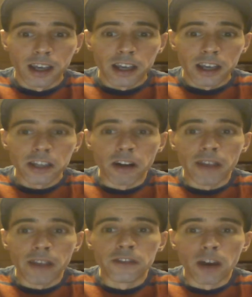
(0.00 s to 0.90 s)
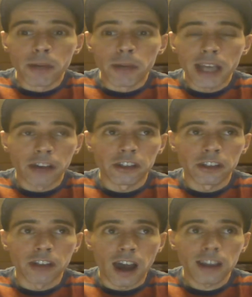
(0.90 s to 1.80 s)
If nobody else is
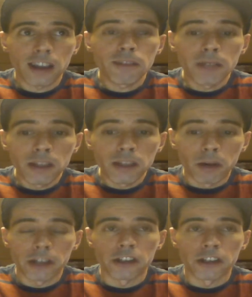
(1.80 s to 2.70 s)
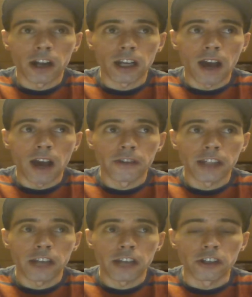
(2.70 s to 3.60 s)
talking, be the one to start the
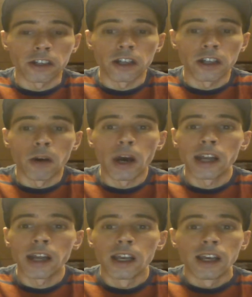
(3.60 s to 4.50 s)
conversation. You know what?